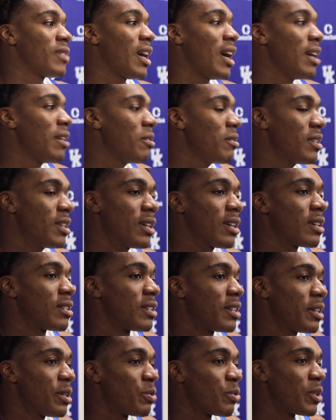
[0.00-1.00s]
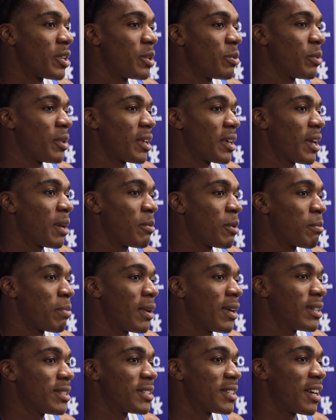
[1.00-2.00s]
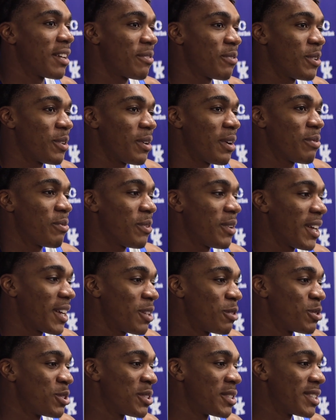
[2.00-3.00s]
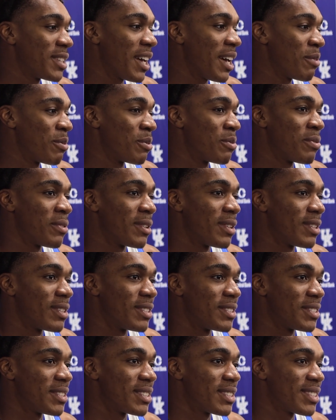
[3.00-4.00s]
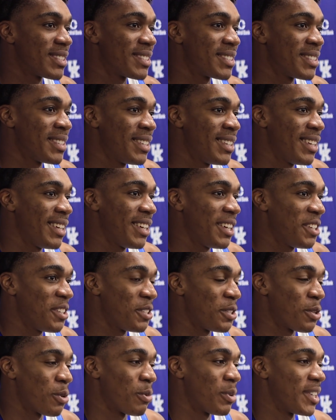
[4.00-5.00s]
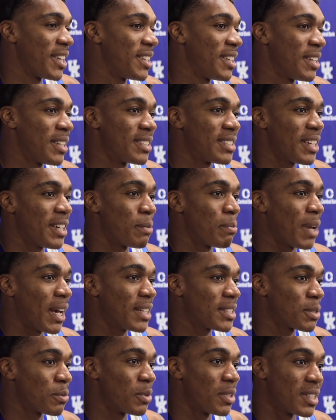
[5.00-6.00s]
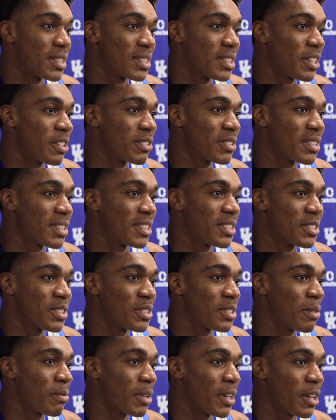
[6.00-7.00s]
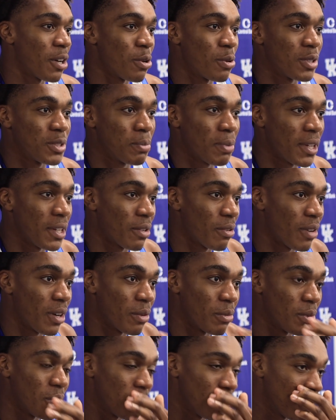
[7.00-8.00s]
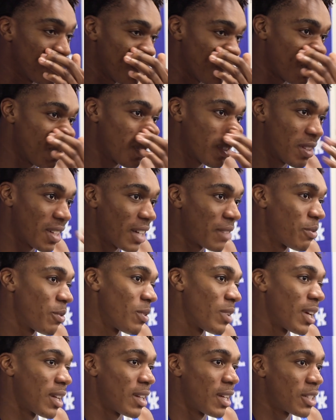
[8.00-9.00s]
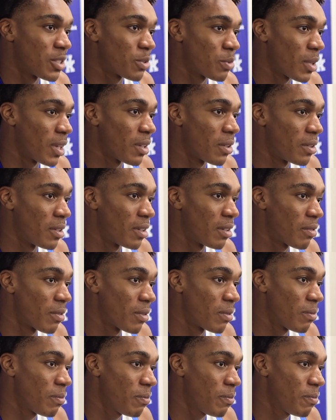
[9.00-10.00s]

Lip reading: I don't think I did really when it came to passing. I feel like it was just having fun and just, you know, when I didn't take basketball as seriously, it's just something I always played around with. So I feel like that's where I learned it from.